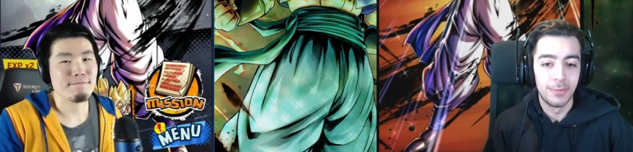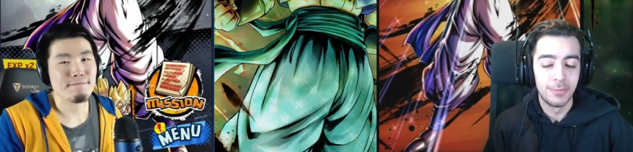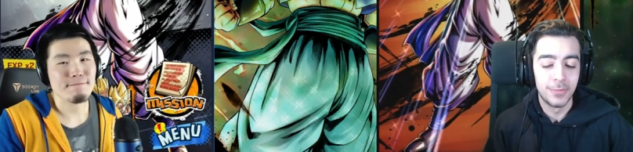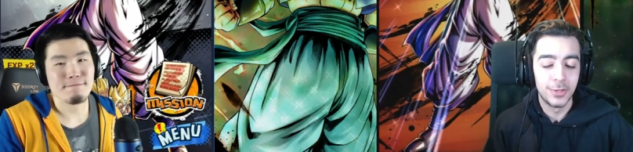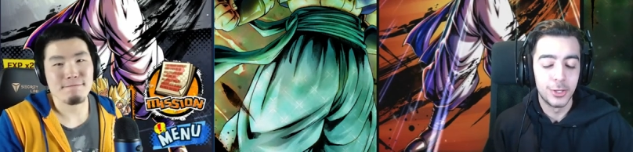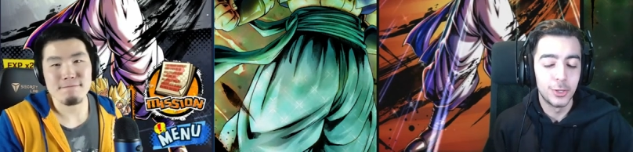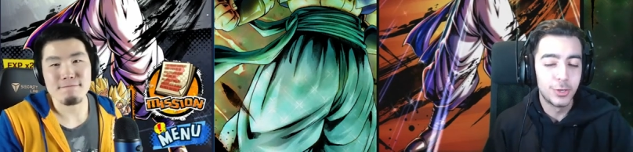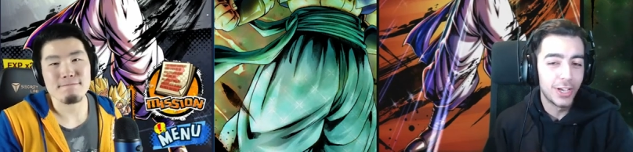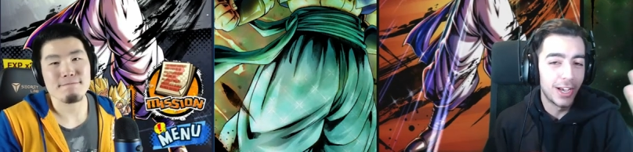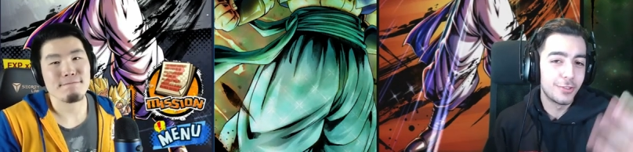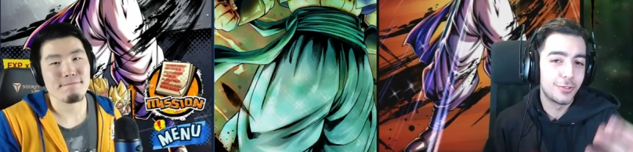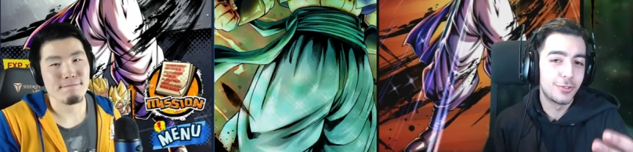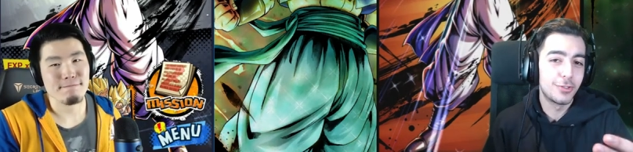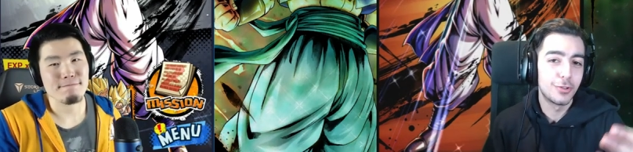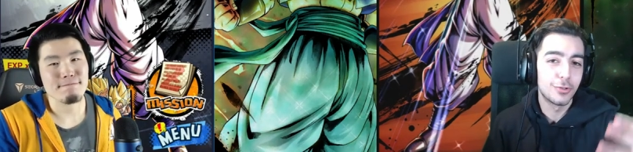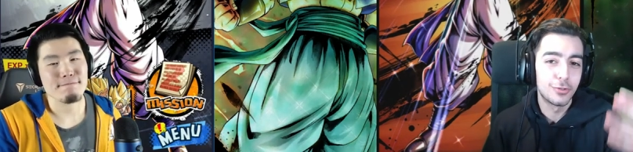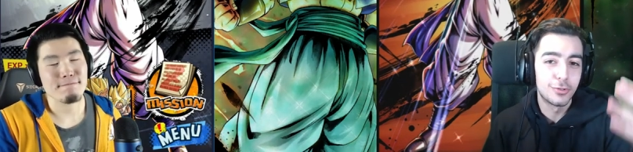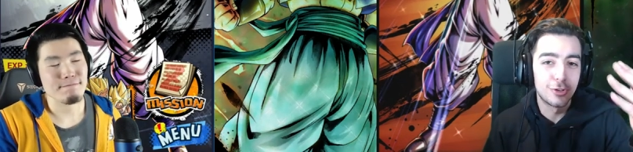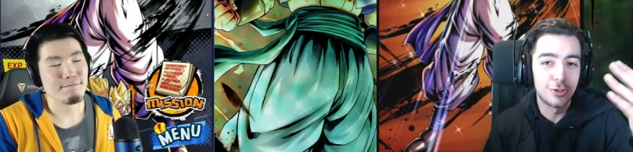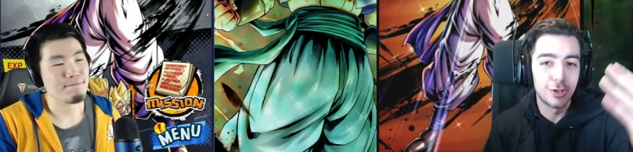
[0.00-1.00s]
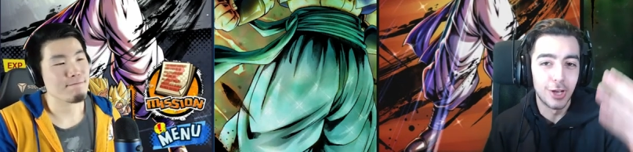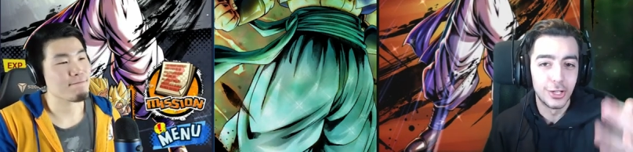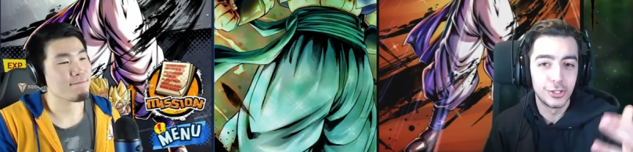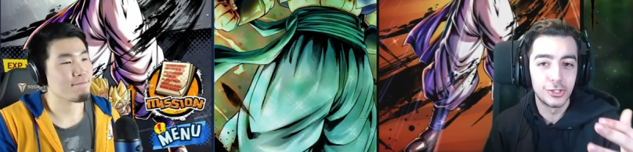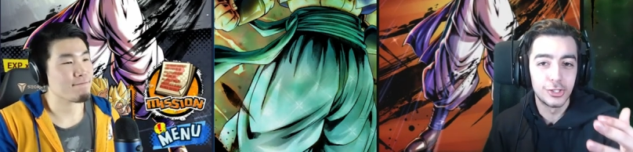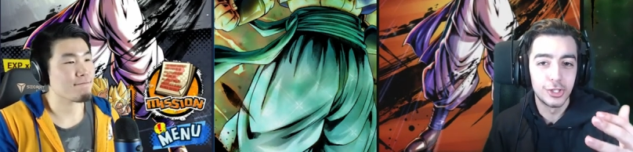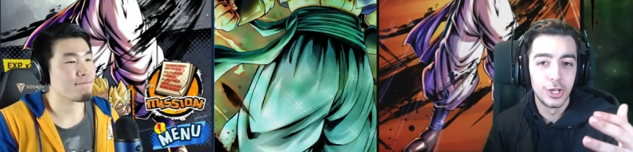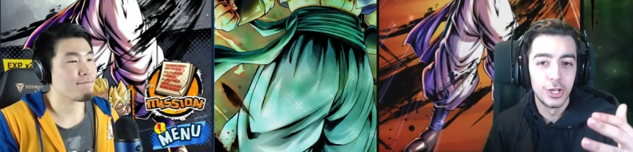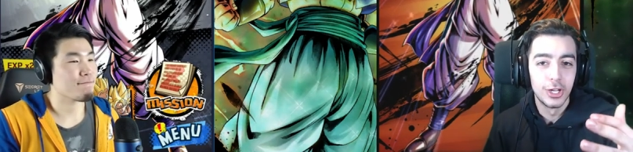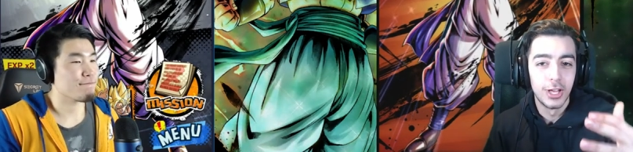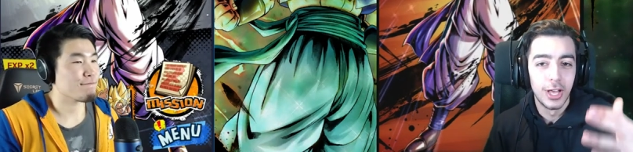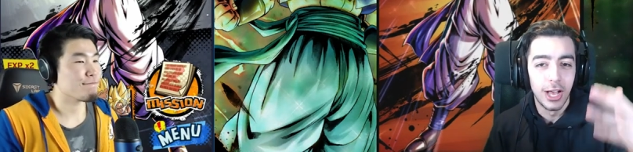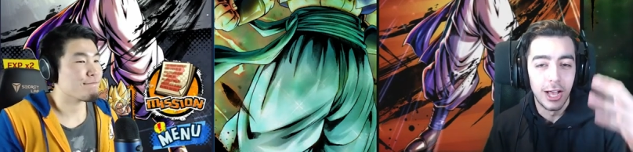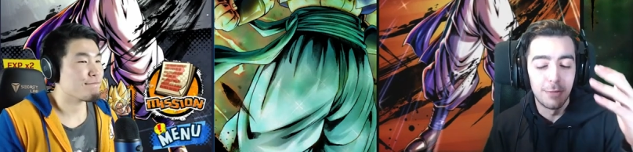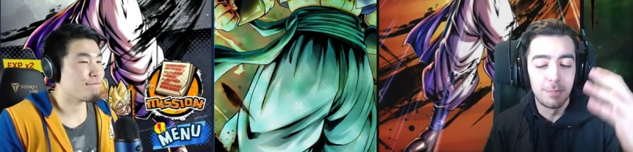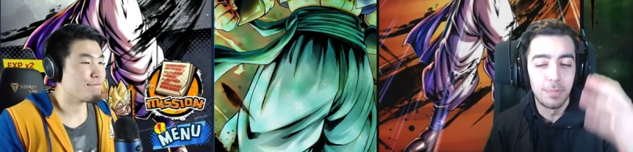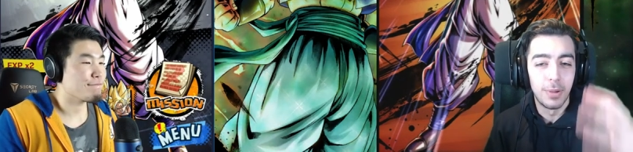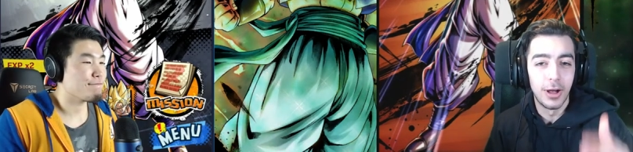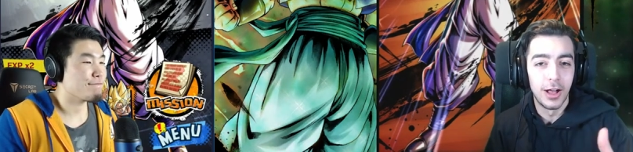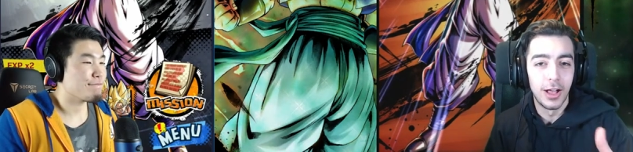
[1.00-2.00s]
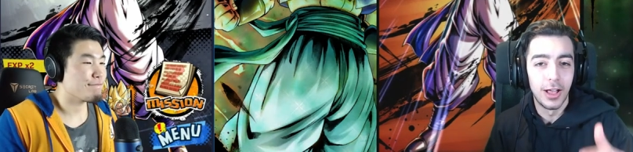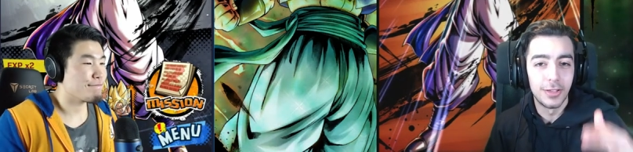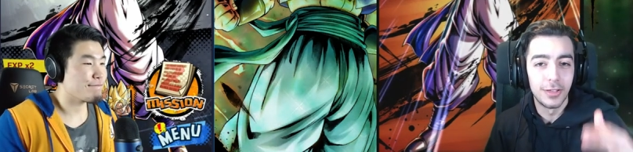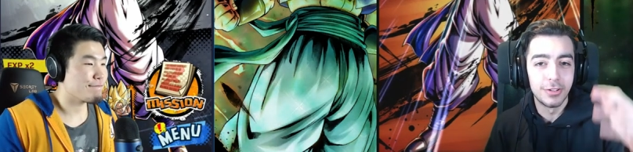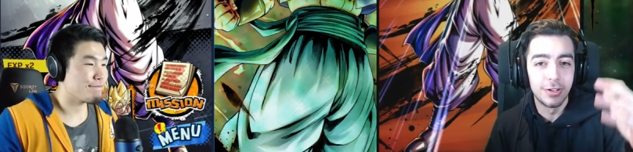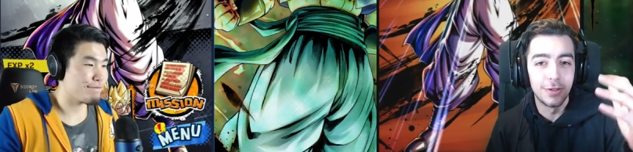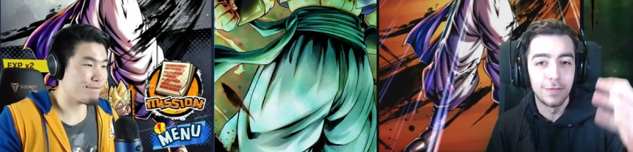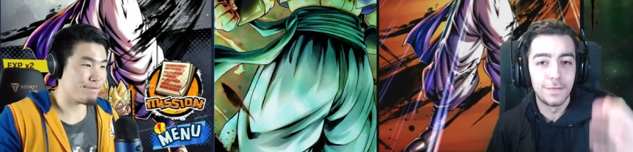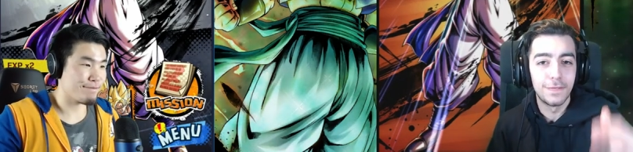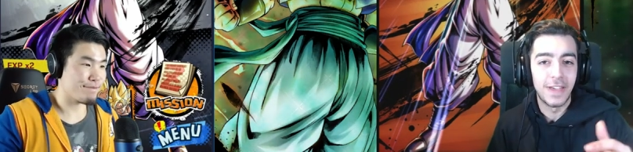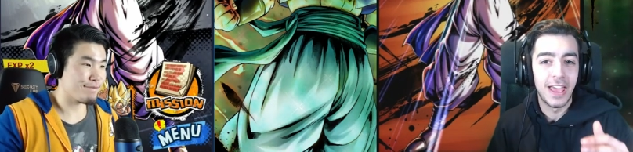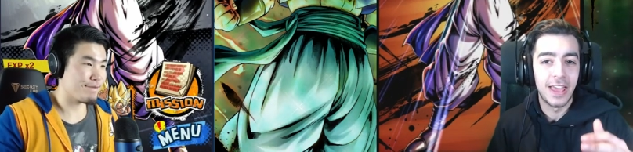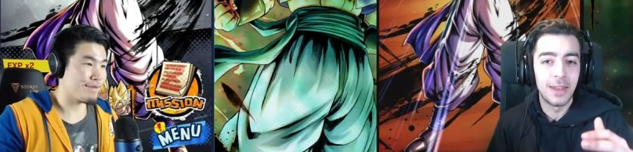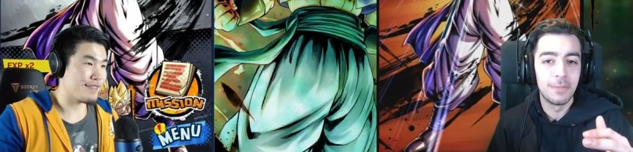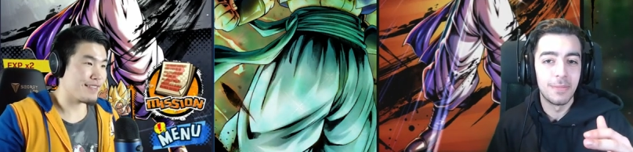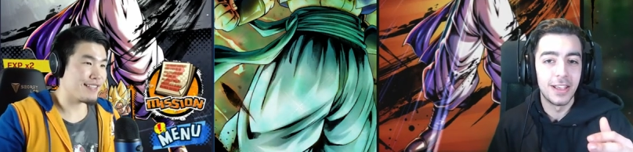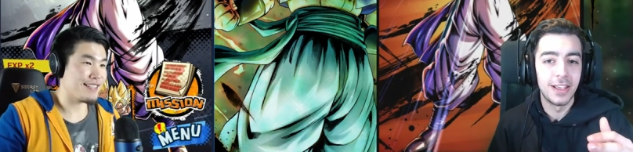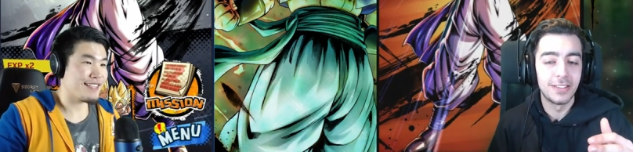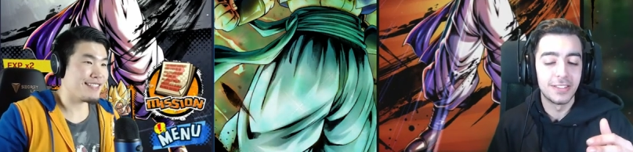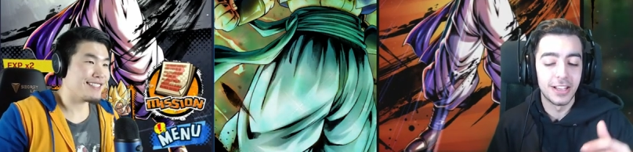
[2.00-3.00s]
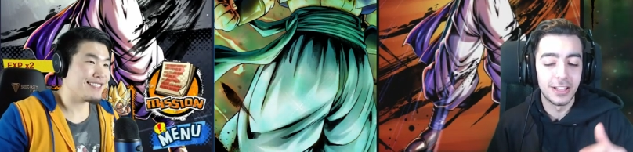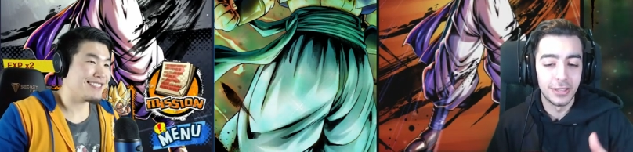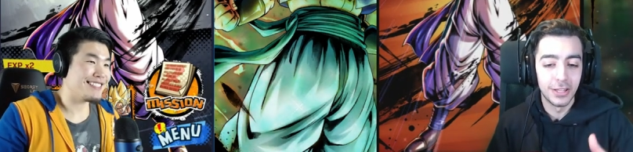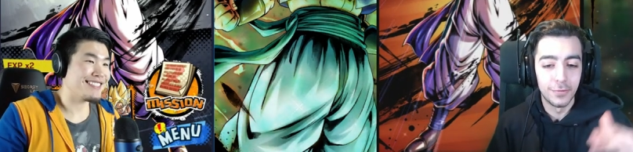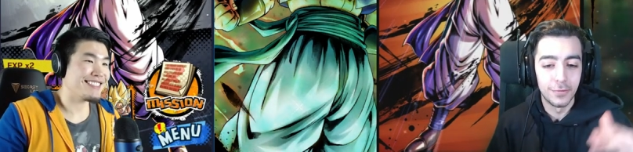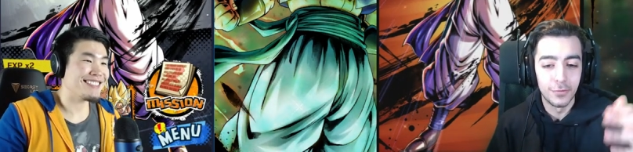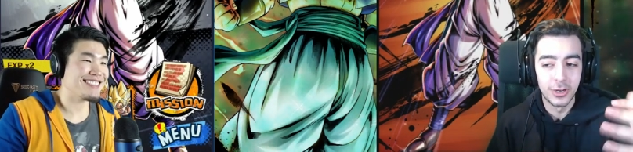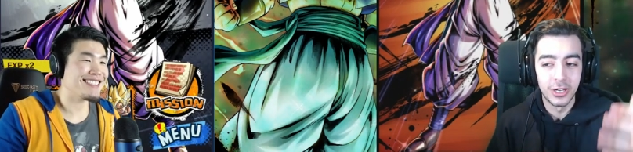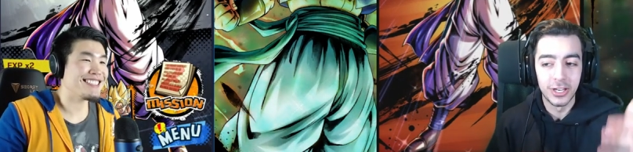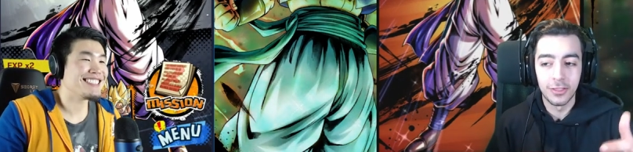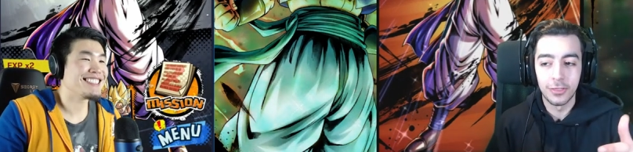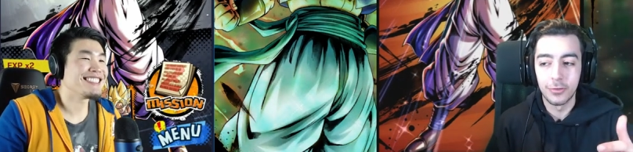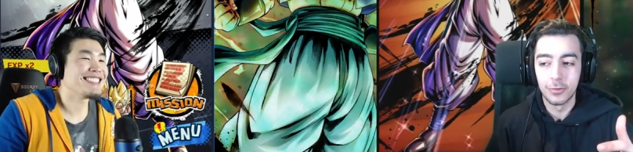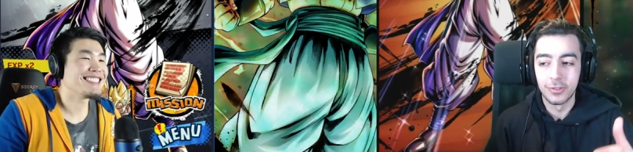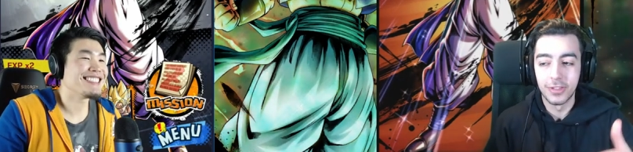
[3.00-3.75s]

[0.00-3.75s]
Speaker 1: You guys are such a positive fan base. I love reading through